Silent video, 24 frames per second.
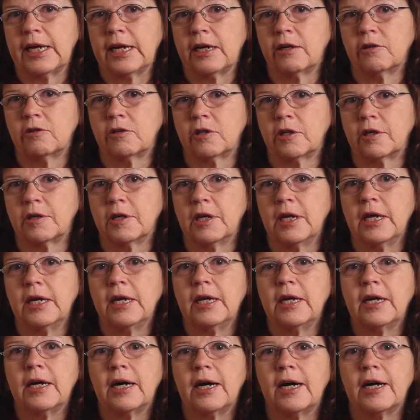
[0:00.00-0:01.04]
hour.
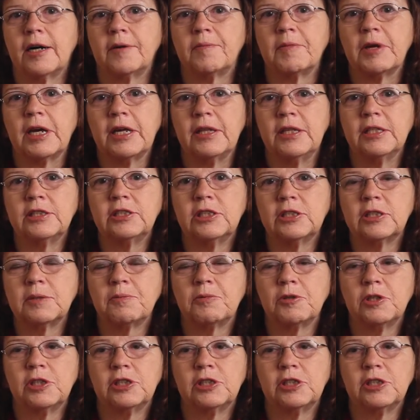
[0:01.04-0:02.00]
And this is a pretty